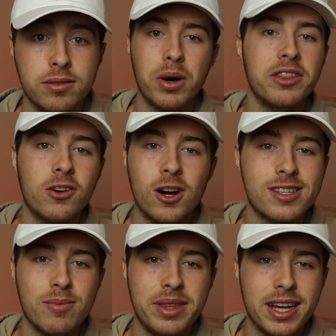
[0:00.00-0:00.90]
But there are
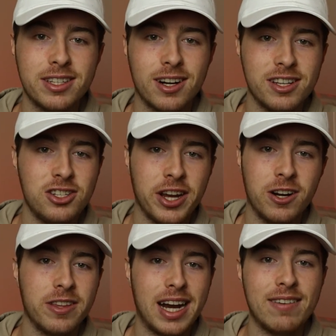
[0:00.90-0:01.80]
some things on his
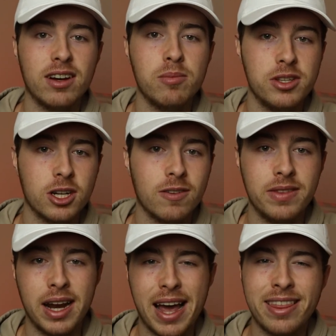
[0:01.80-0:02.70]
channel that I've observed
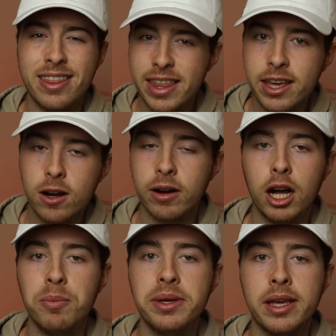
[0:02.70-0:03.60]
that I think are
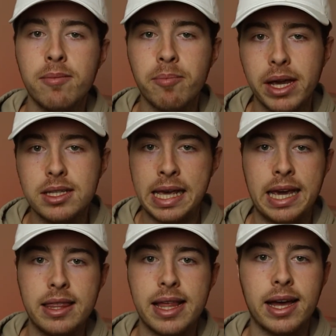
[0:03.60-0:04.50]
helping him
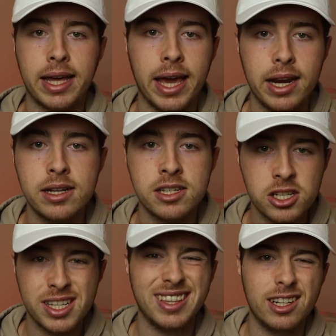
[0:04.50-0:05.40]
maintain that cadence
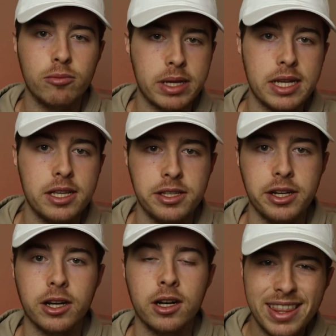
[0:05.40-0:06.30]
just a little bit
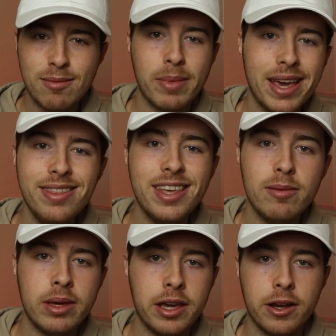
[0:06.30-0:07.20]
easier. And the main
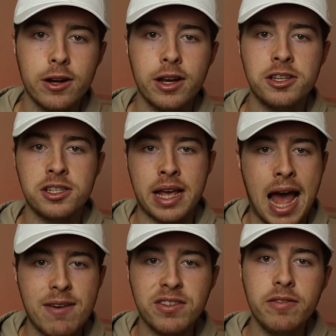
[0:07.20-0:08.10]
theme here is just
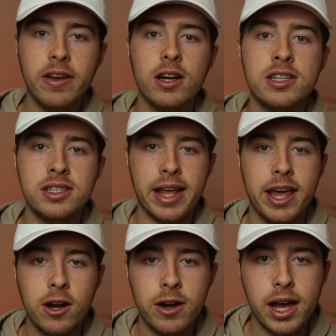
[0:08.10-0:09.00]
having a very
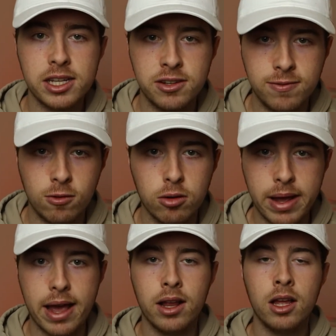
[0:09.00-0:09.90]
standardized
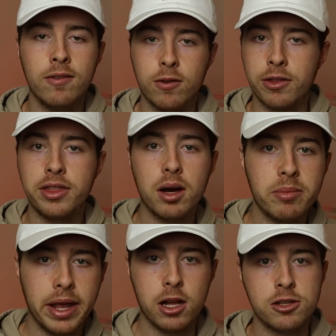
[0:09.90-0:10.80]
format for
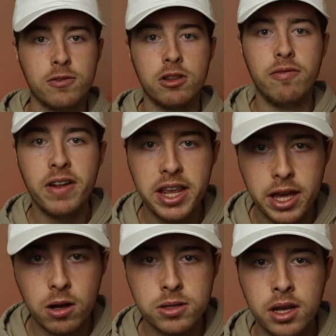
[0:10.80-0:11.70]
thumbnails, for the
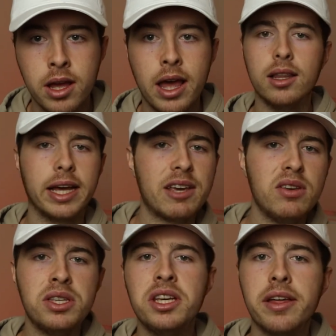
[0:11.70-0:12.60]
videos. Like if you
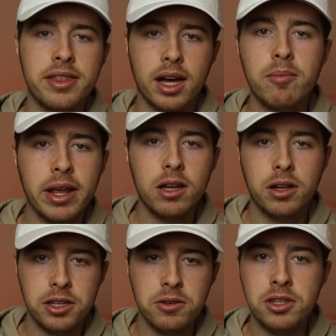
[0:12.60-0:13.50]
see a thumbnail
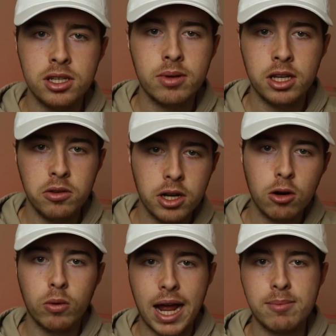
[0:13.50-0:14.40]
on YouTube and you know
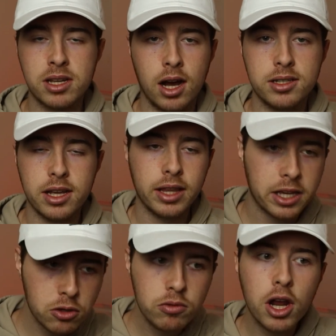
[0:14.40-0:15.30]
Rab's content, like
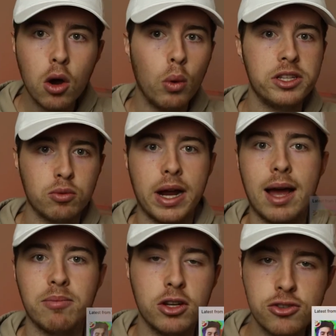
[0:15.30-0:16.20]
you know it's
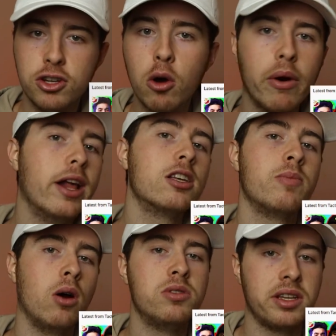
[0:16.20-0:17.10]
Rab. There's no one else
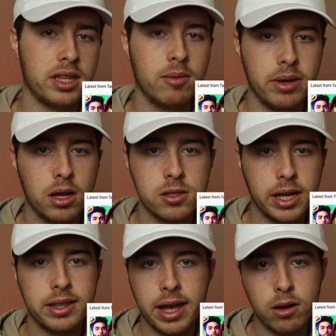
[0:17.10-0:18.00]
posting thumbnails
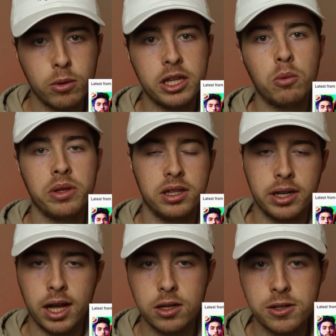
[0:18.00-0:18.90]
like that really with the
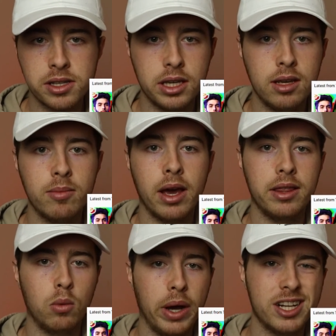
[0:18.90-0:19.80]
color scheme and
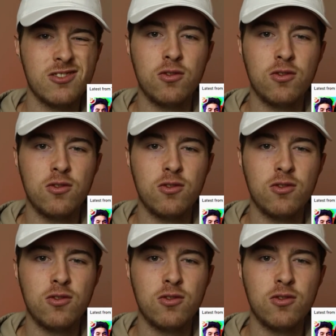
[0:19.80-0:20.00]
the way it's